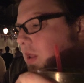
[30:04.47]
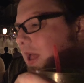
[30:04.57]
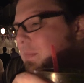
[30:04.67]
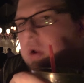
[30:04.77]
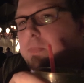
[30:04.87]

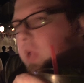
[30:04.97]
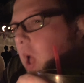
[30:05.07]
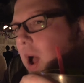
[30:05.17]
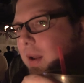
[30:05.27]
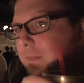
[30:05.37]
elaborate
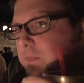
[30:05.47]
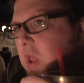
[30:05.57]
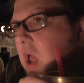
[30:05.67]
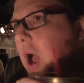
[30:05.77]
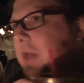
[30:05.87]
plot.
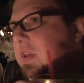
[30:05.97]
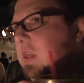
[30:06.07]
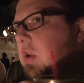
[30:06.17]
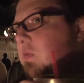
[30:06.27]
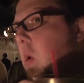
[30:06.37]
I think
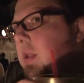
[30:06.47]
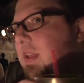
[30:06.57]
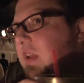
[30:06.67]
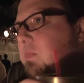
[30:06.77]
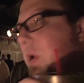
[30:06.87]
they just wanted
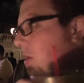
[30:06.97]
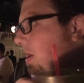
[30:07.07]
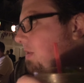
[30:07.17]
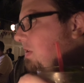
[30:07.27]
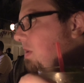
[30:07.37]
the
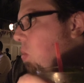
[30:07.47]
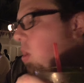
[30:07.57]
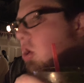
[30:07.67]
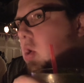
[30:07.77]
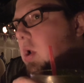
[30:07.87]
experience. They
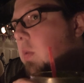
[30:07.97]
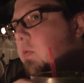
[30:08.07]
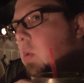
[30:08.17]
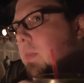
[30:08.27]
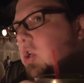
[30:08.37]
wanted you to go
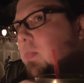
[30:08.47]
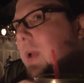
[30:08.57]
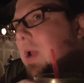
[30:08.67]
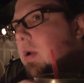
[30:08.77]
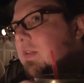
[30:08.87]
through a bunch of
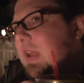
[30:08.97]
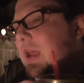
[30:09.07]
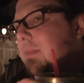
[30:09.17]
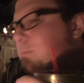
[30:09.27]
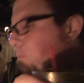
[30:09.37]
pirates,
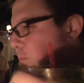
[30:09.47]
and